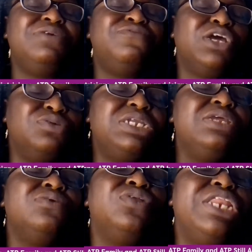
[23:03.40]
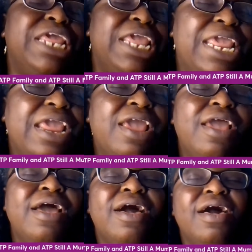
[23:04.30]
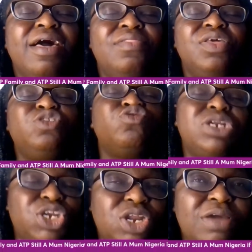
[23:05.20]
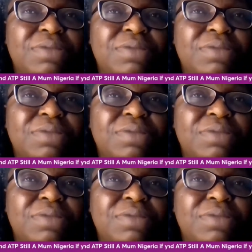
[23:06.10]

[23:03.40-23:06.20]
if you are doing the traditional